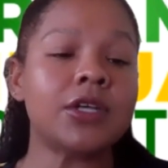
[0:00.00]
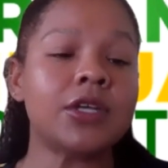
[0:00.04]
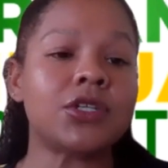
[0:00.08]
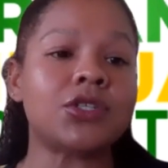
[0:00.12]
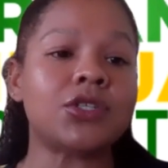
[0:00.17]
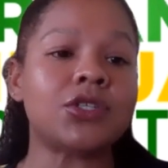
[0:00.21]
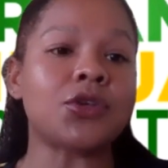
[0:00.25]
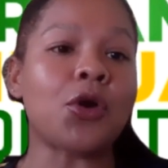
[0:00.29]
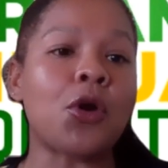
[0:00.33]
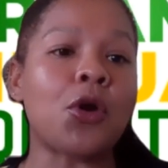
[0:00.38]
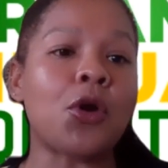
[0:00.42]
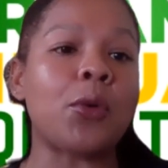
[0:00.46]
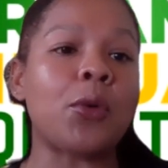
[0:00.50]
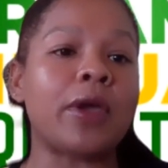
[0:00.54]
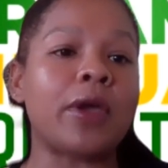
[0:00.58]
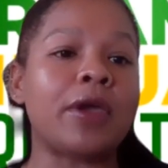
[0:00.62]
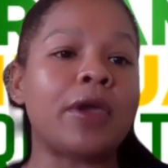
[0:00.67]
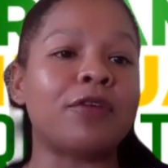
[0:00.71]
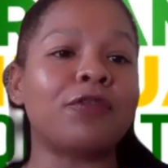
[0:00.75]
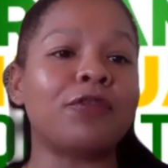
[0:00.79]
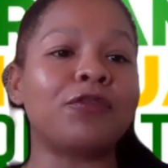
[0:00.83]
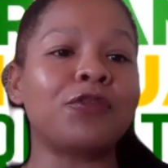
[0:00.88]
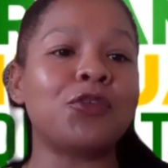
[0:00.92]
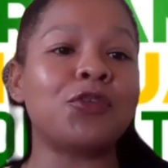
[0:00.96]
So
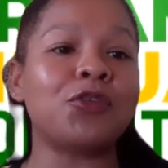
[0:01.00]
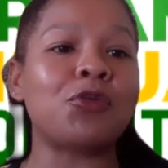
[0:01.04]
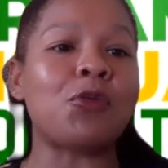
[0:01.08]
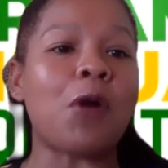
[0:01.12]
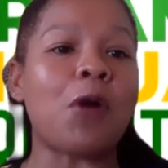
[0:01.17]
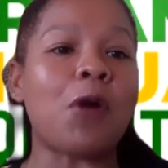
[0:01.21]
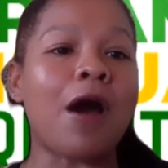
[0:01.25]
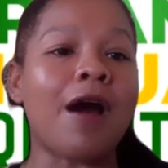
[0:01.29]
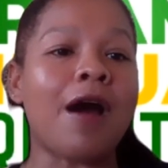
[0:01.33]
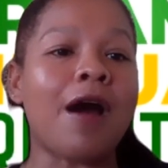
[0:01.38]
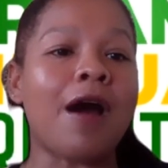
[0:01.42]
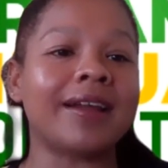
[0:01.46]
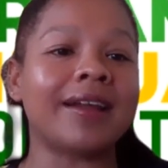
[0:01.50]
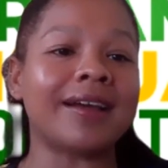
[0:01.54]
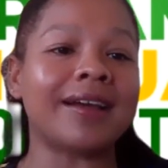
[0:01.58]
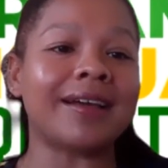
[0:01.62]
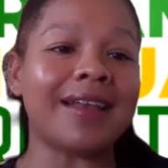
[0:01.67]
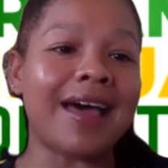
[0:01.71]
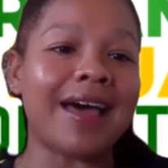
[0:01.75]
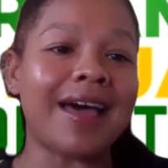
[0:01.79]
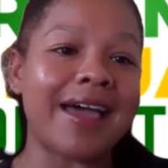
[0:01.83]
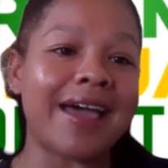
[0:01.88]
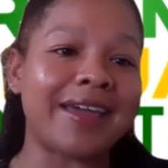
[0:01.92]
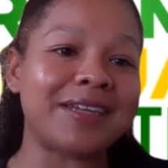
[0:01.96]
if you are
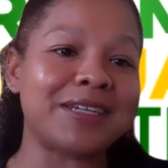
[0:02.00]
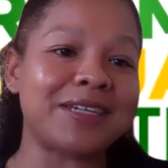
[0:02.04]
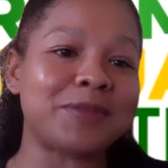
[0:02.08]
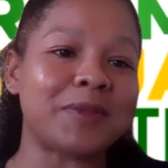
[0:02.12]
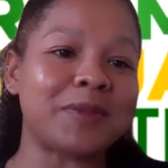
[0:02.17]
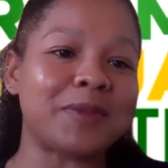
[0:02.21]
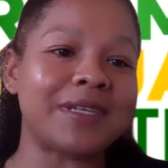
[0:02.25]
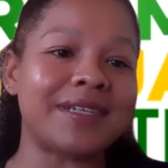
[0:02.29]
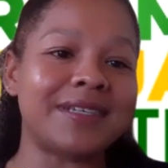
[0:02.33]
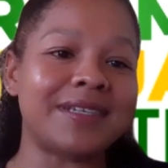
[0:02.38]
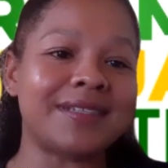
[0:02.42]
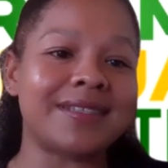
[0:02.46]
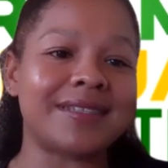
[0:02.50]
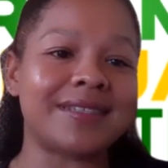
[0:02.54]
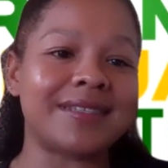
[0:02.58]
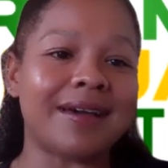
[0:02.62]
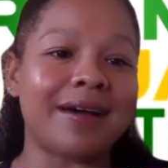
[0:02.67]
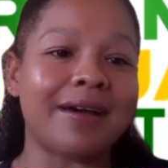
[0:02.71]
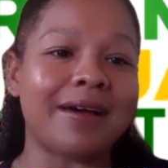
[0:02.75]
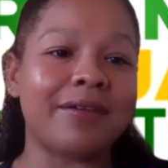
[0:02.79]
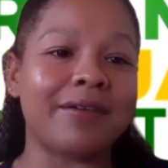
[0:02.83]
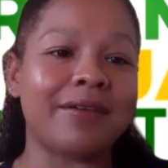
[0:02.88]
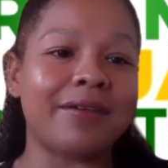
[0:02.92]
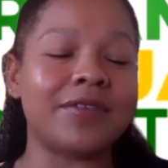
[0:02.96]
inclined, please
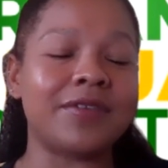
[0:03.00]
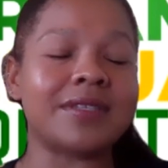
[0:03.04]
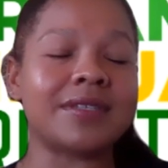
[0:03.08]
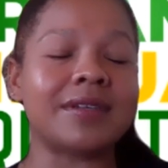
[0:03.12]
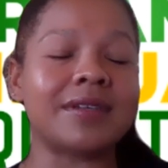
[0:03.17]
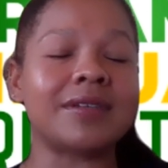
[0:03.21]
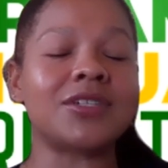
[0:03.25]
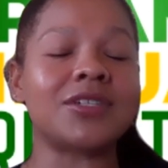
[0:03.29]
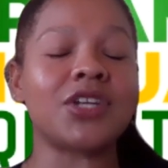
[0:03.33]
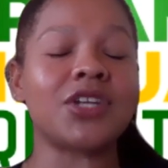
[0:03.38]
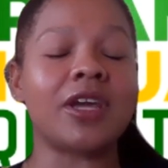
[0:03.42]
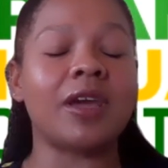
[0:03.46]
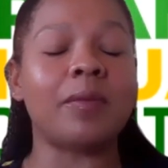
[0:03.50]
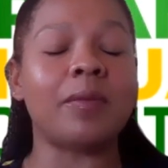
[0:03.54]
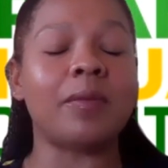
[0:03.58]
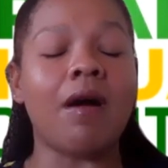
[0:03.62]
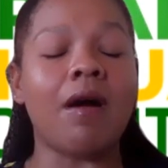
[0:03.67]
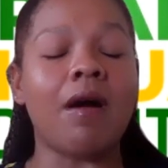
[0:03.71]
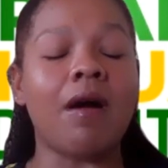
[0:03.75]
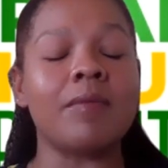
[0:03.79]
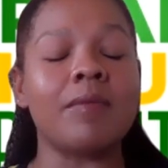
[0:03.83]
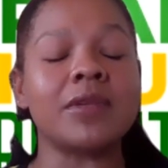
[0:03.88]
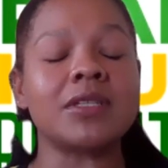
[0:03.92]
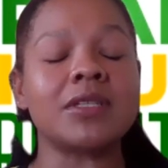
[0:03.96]
visit
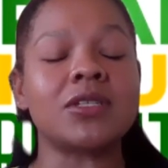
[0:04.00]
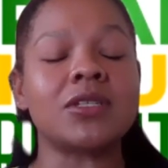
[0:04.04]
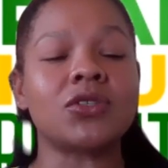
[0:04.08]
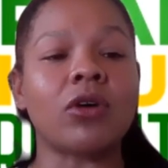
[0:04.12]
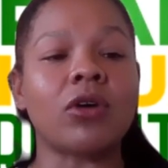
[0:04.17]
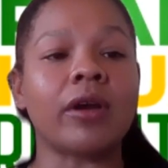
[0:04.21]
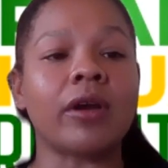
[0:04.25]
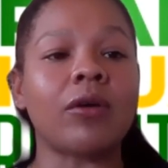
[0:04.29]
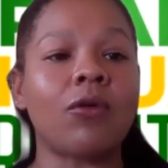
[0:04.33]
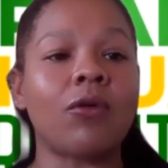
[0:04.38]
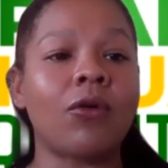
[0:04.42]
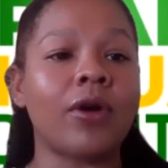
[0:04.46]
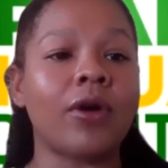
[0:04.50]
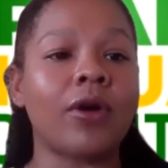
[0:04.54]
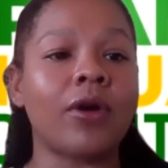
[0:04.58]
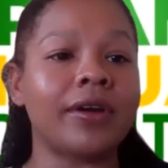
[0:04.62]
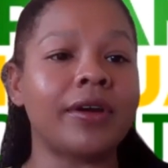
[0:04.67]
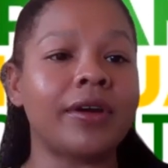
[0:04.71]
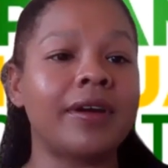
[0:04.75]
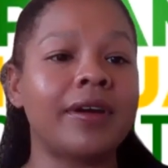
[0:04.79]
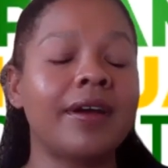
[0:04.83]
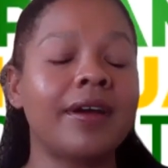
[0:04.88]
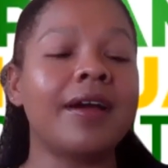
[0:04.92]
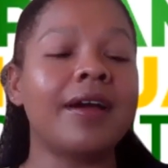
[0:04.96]

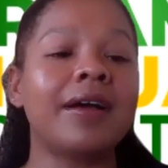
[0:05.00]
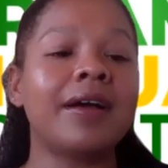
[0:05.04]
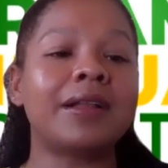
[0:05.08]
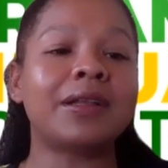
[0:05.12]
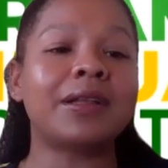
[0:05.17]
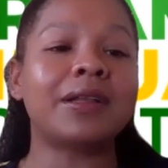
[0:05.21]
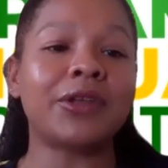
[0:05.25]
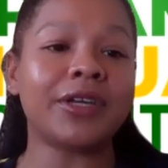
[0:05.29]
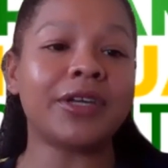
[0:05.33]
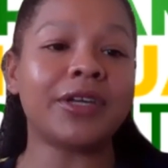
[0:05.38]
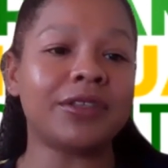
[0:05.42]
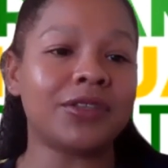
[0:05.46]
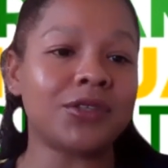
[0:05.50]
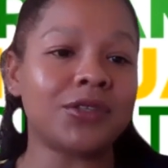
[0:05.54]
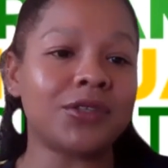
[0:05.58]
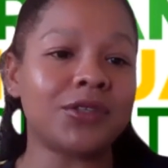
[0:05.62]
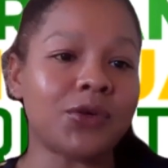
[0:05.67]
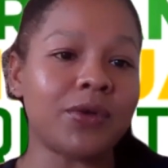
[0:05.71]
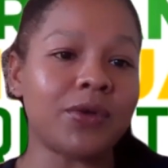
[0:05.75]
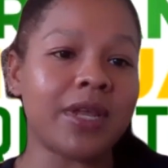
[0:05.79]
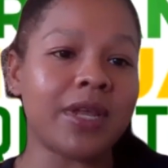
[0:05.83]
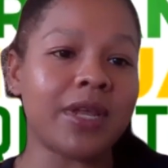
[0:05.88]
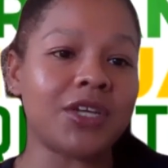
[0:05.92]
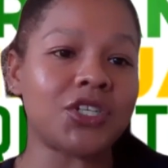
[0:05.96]
jabahamas.org, look at the
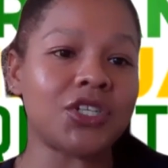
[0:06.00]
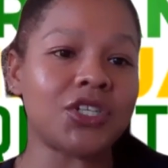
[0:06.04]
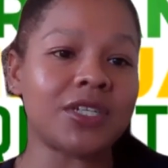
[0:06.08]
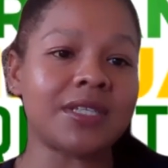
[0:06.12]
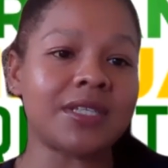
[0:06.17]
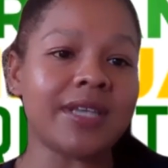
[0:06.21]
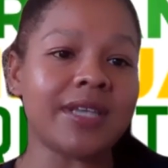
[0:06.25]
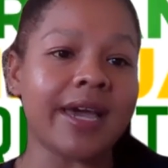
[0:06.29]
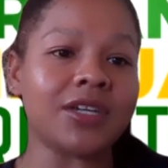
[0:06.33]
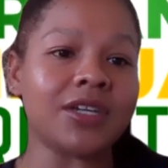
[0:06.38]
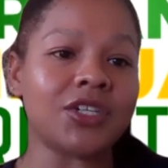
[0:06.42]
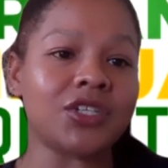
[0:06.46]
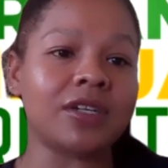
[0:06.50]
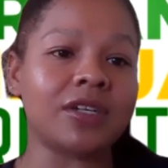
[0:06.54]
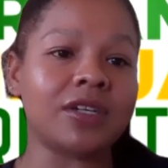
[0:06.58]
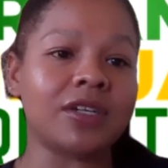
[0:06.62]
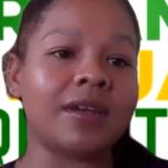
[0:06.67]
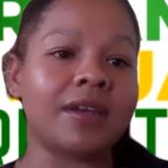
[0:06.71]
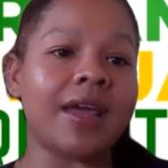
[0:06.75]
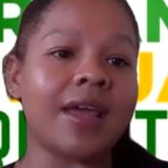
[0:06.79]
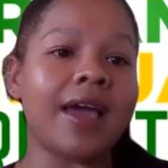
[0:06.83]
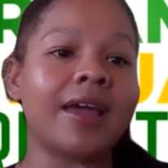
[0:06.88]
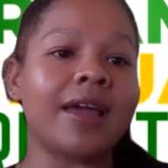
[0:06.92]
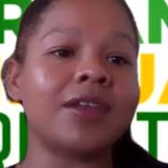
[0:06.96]
donation
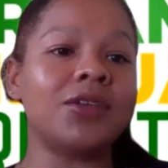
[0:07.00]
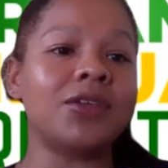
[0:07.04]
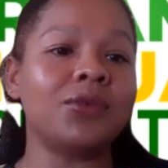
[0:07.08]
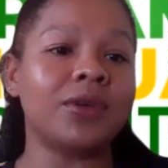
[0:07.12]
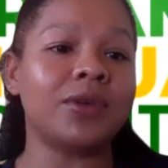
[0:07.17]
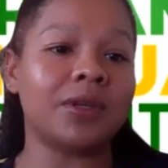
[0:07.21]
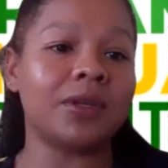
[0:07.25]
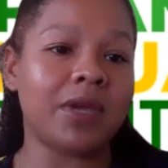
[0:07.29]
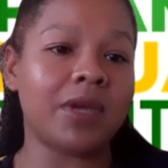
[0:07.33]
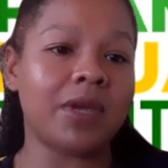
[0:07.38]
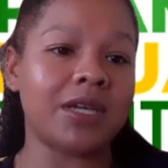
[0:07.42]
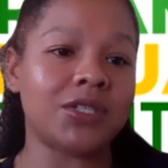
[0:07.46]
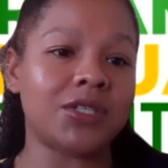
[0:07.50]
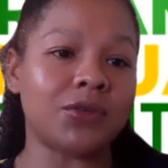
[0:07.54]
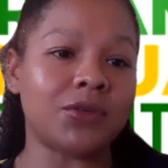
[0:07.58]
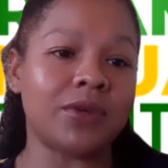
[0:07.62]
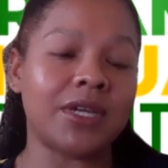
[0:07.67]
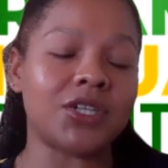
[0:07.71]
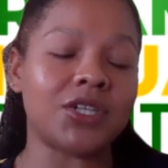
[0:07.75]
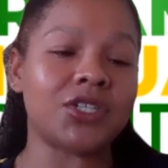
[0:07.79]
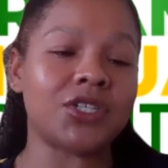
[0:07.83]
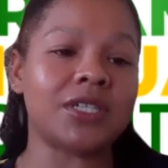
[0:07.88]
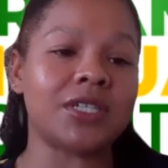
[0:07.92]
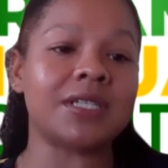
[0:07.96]
section, and you can make
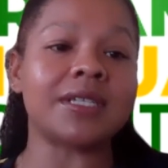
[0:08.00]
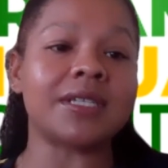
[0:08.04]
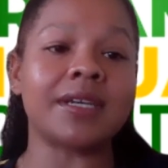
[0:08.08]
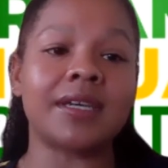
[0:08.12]
donations.